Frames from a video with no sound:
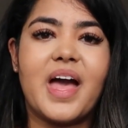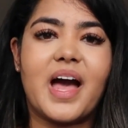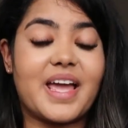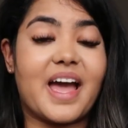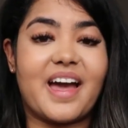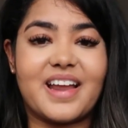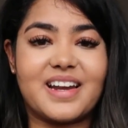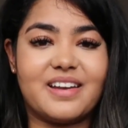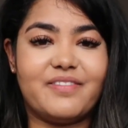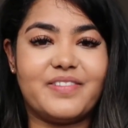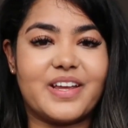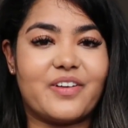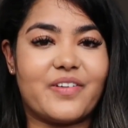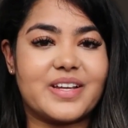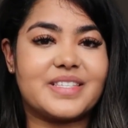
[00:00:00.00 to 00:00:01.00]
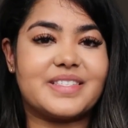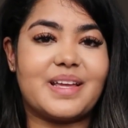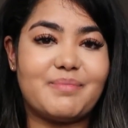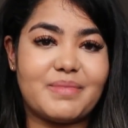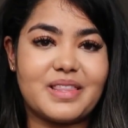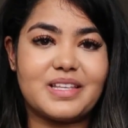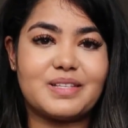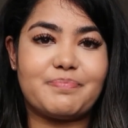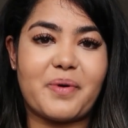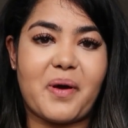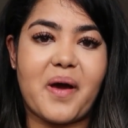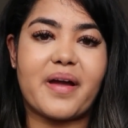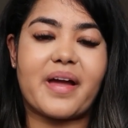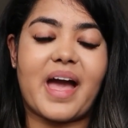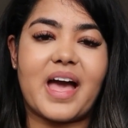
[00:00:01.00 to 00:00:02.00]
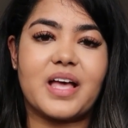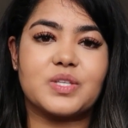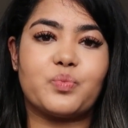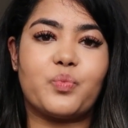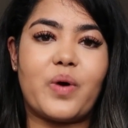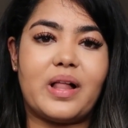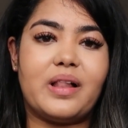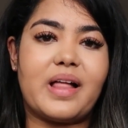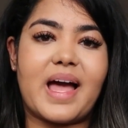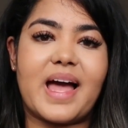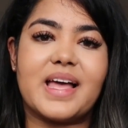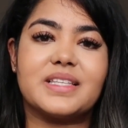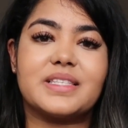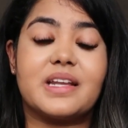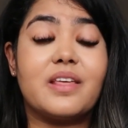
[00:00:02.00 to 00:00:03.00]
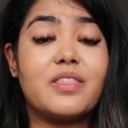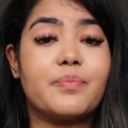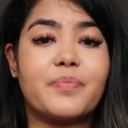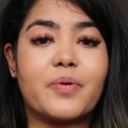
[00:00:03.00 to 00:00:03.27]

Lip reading: Yeah, and lovely Grace sent me this book as well as another